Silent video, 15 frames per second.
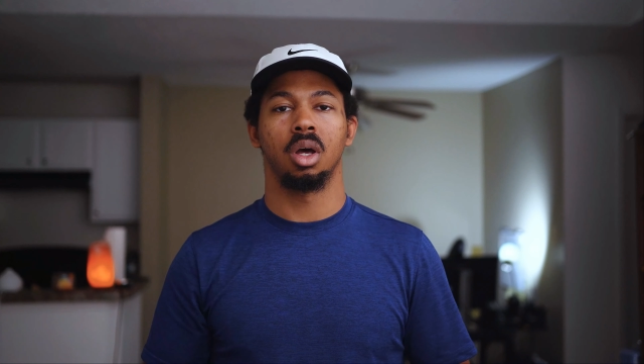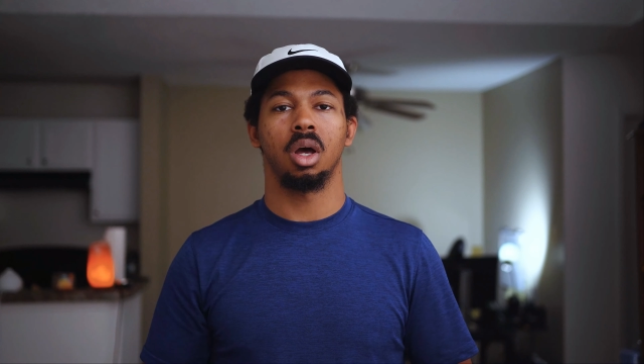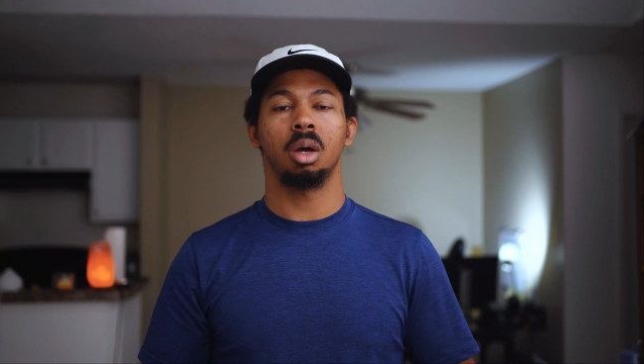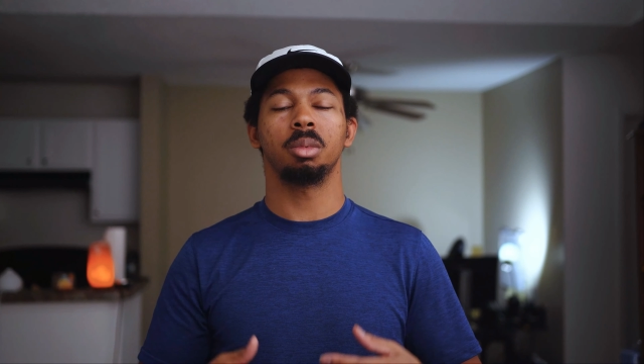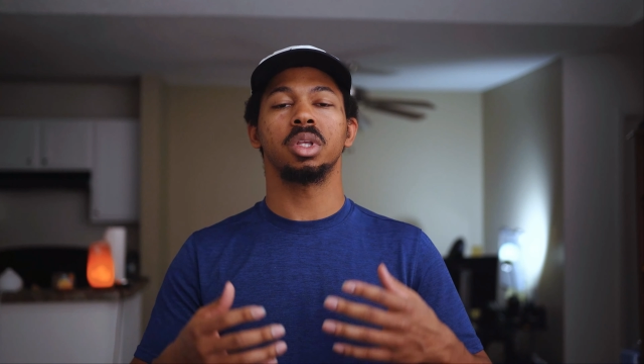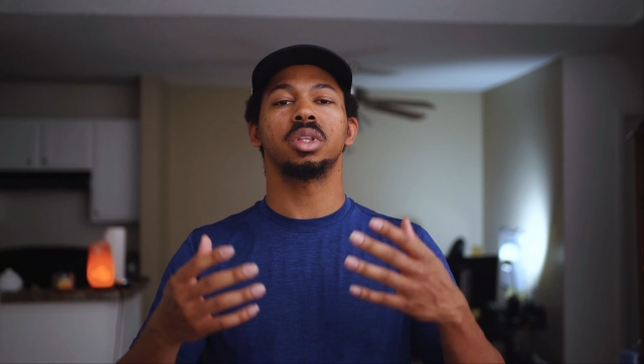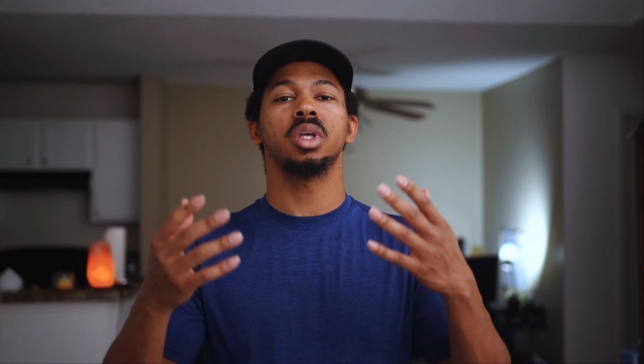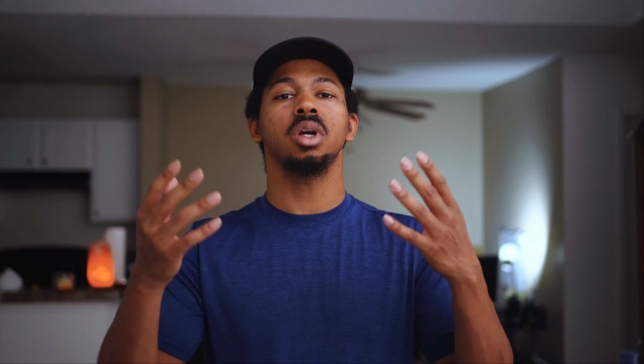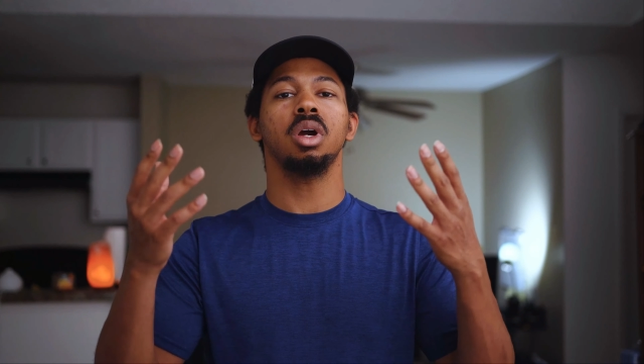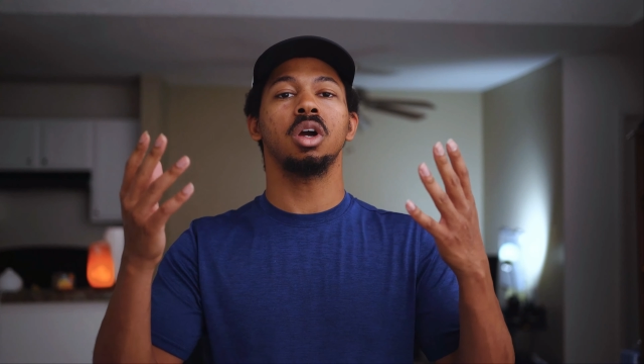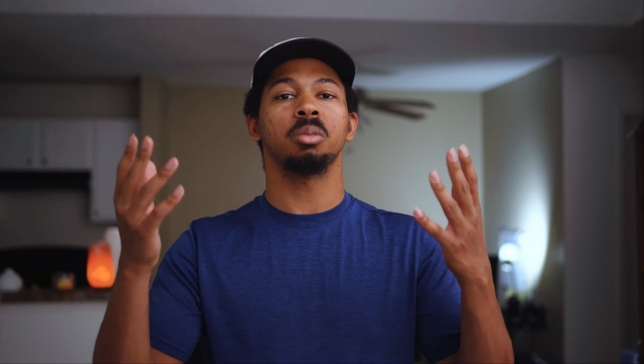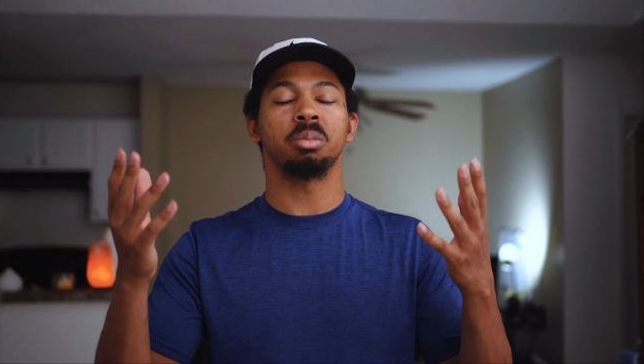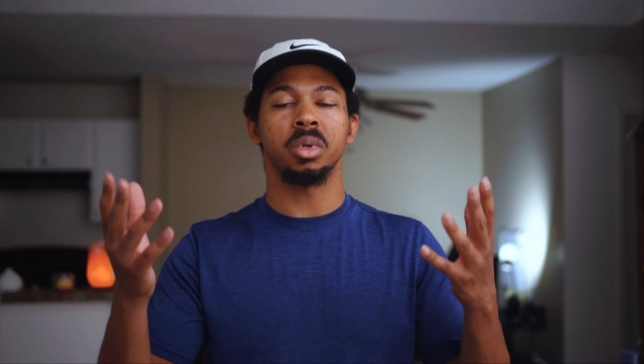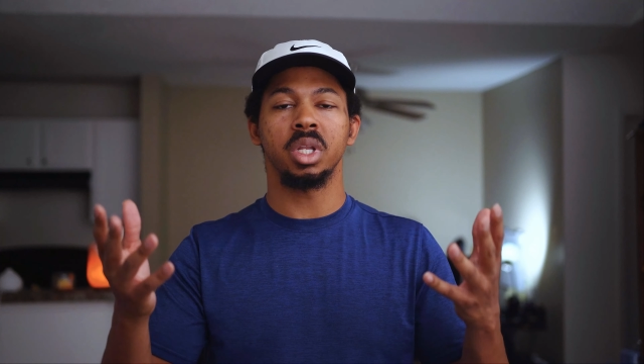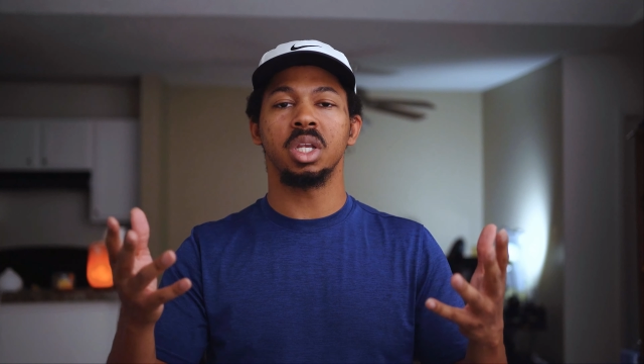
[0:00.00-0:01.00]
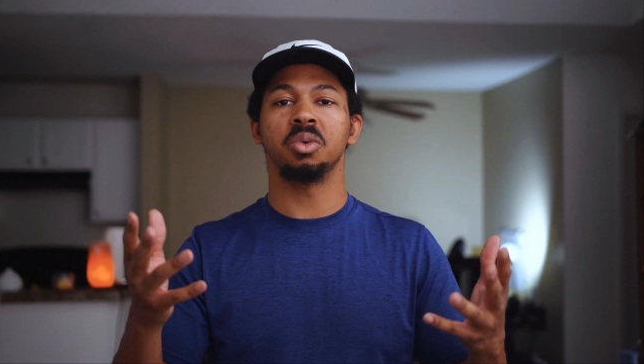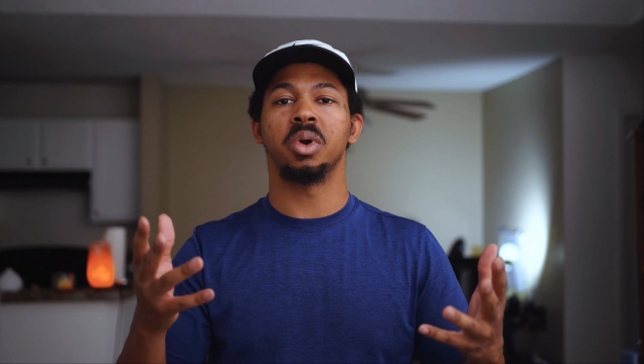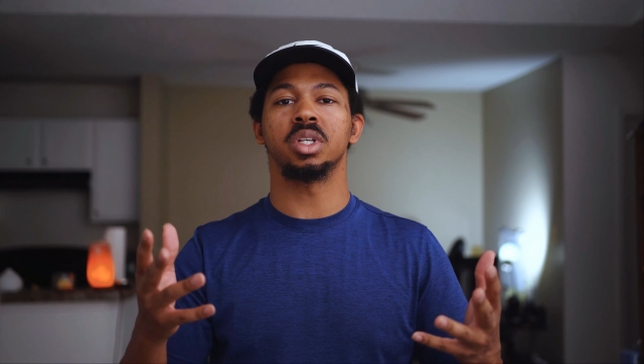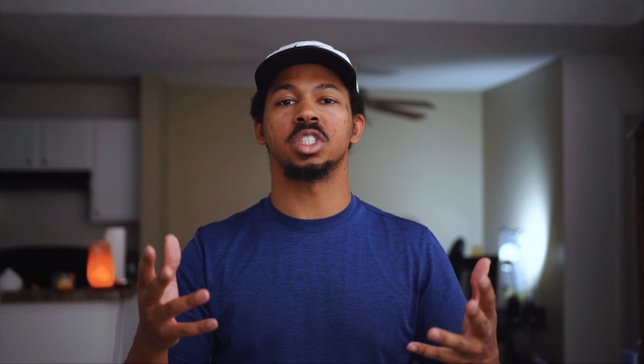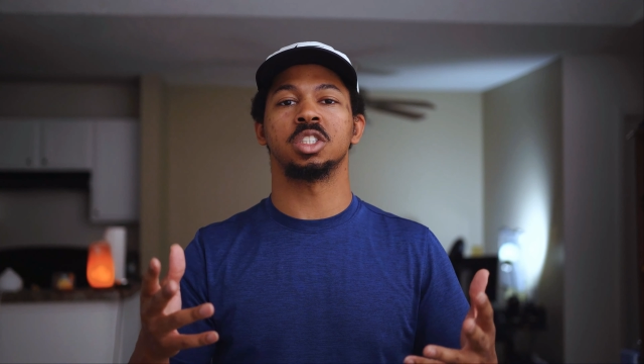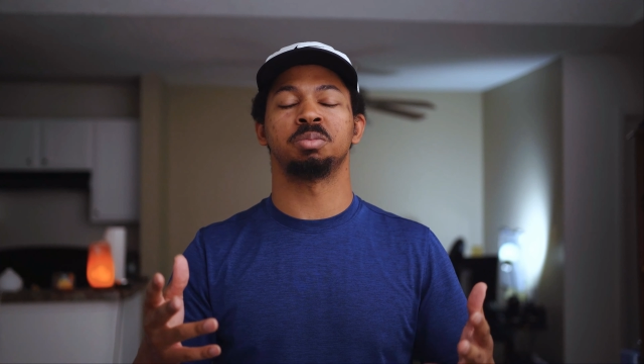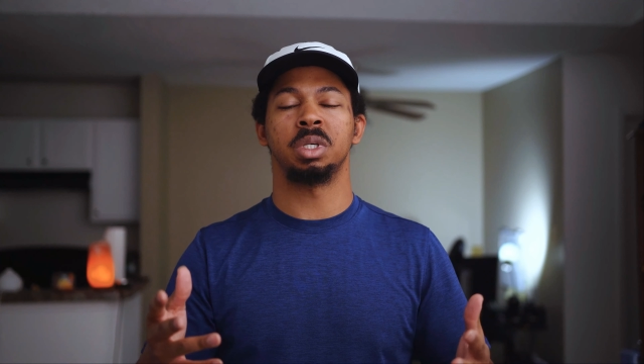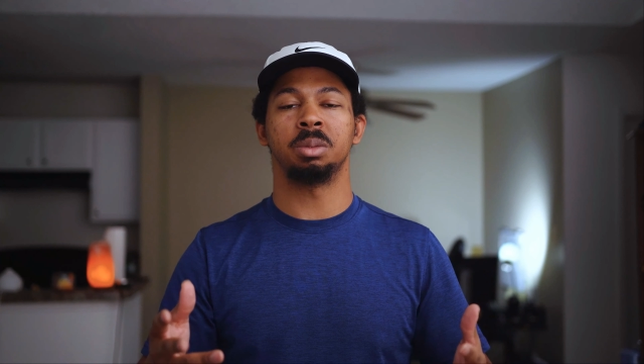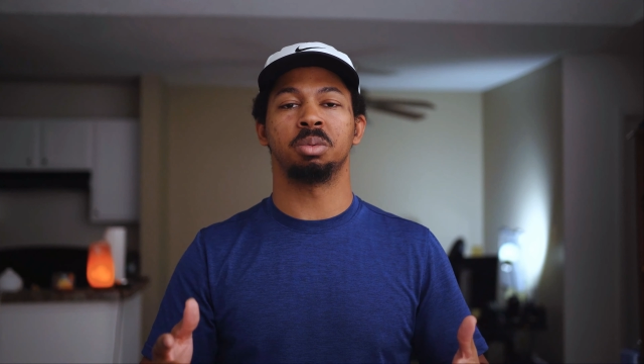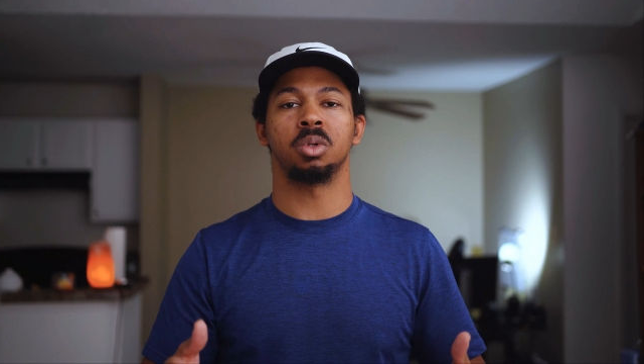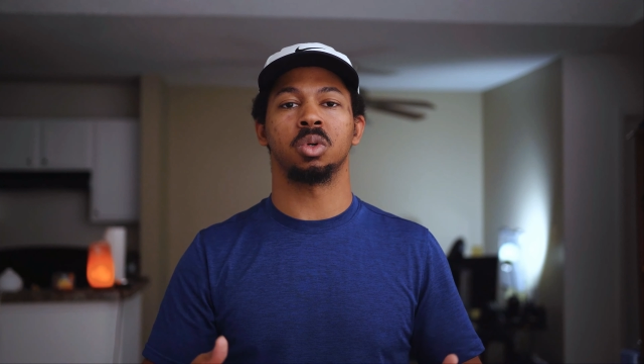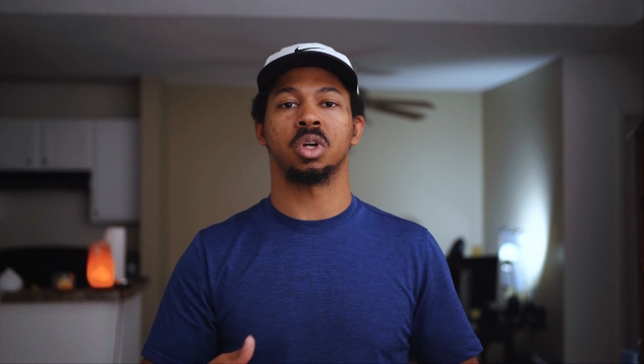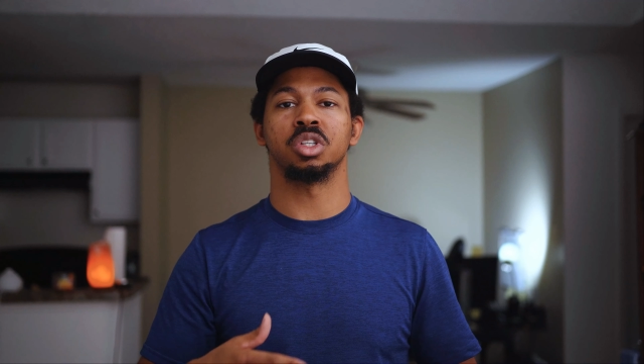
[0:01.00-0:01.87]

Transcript: I mean, there are many reasons people